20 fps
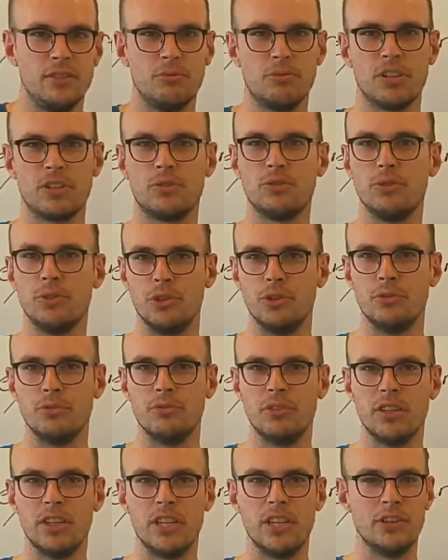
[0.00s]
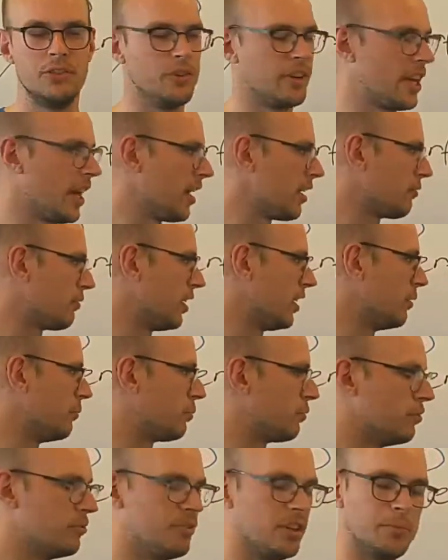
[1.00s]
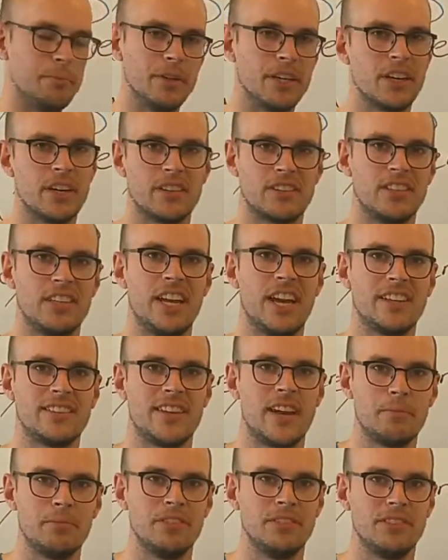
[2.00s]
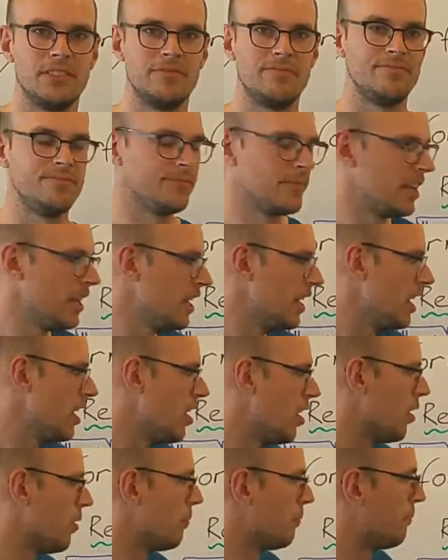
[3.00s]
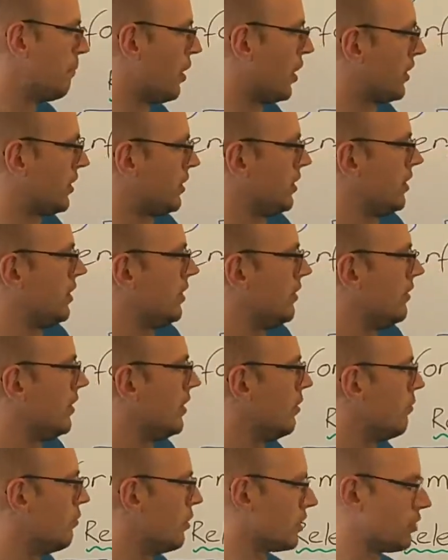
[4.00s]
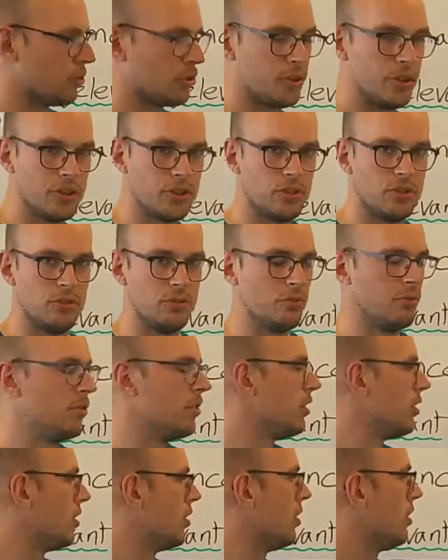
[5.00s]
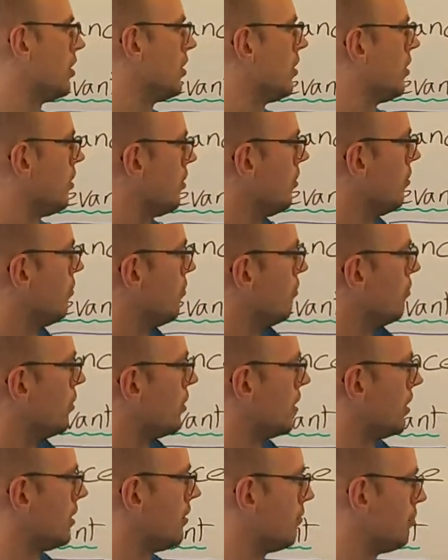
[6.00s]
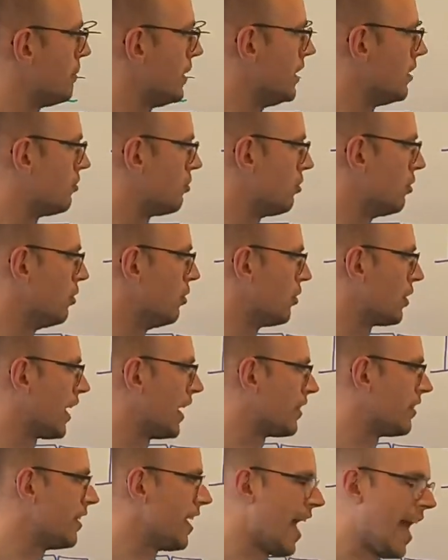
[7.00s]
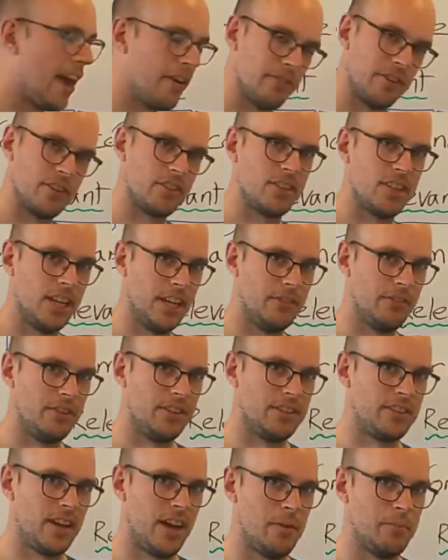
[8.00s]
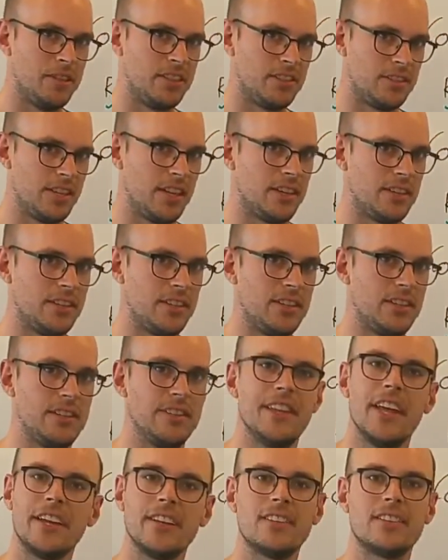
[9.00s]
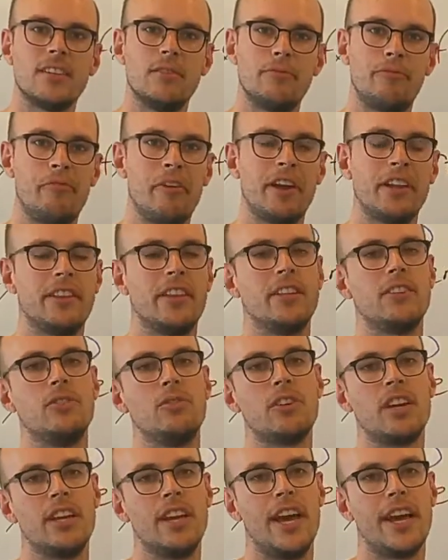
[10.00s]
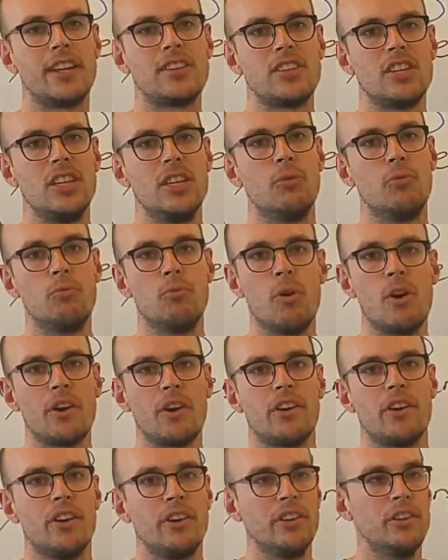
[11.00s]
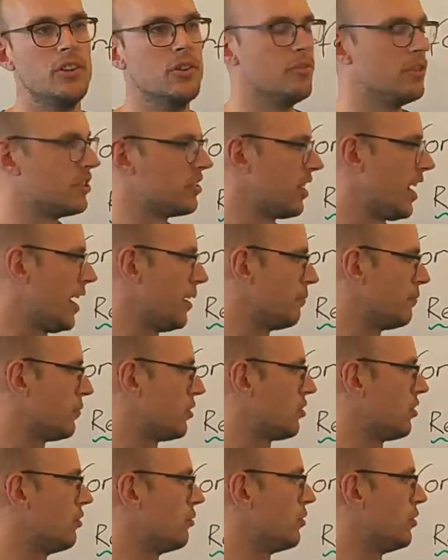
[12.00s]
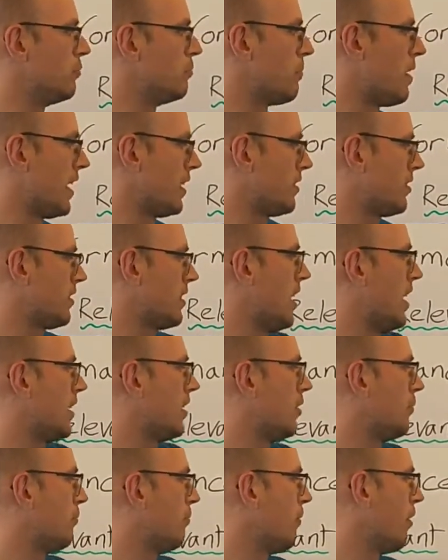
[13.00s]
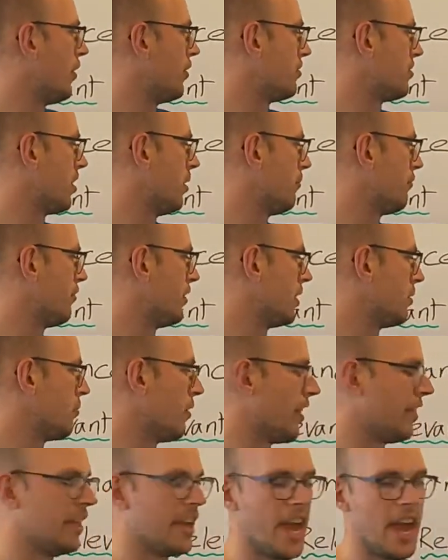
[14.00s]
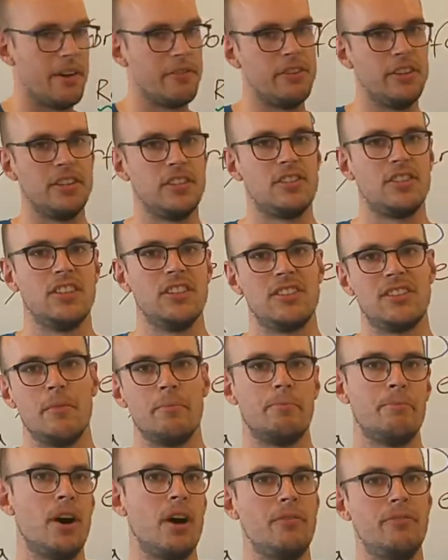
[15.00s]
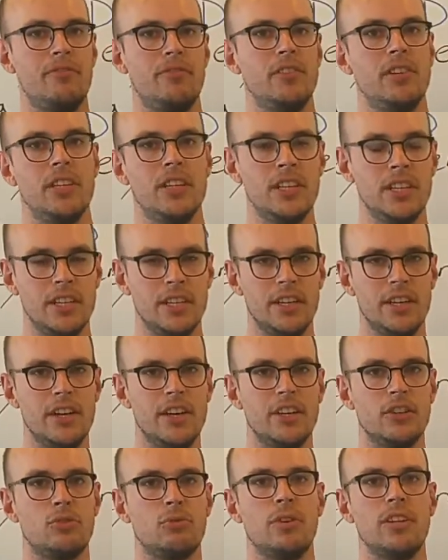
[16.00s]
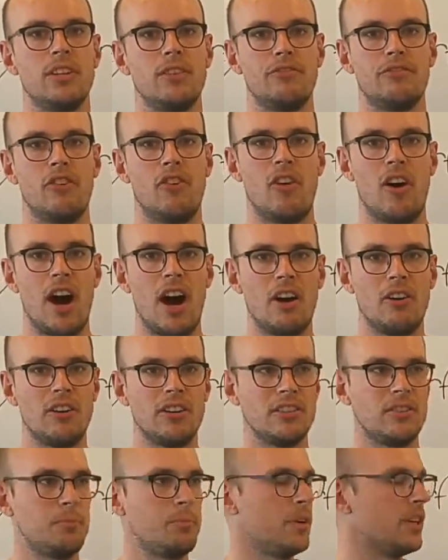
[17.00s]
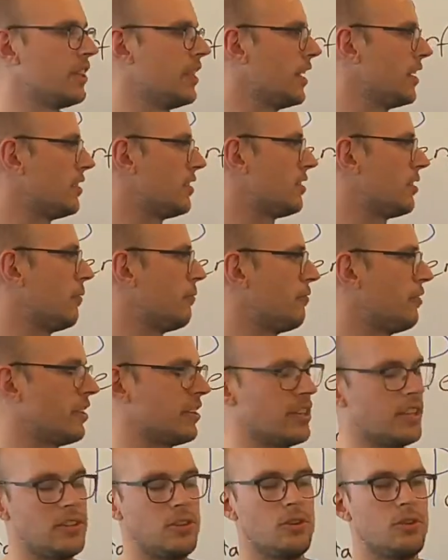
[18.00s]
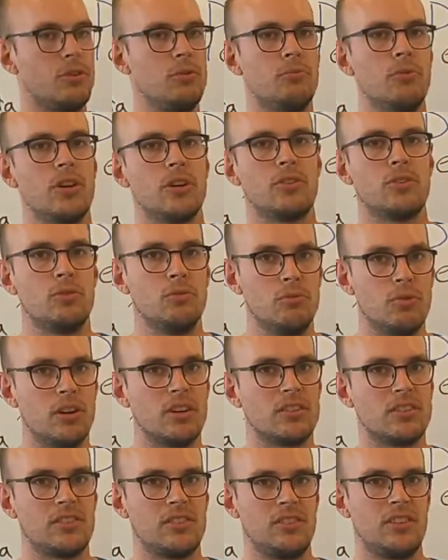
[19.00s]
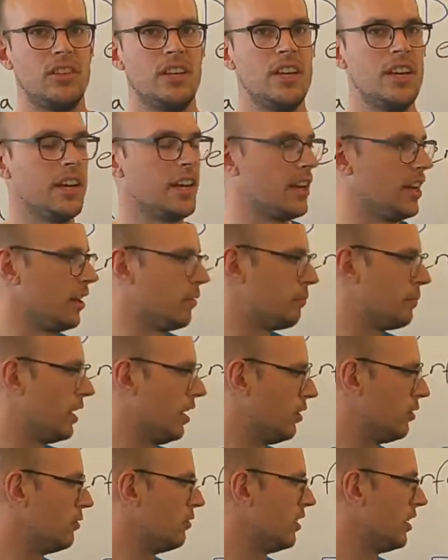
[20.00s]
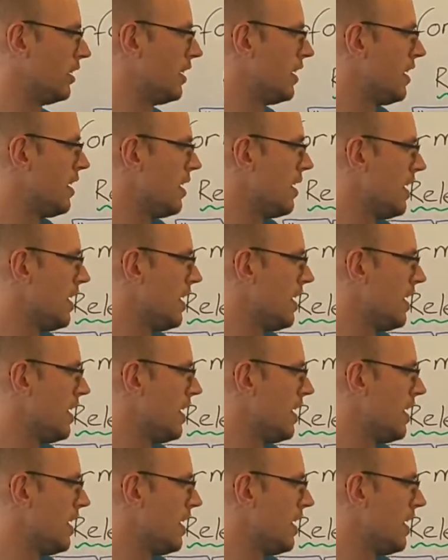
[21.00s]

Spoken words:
What do? You cannot really improve it because it has happened. But what you could do would be to look at the average delivery time instead. That is something that you can actually work on over time. So you might start up with something where the average is above 24 hours, but that is something that you can work towards getting below.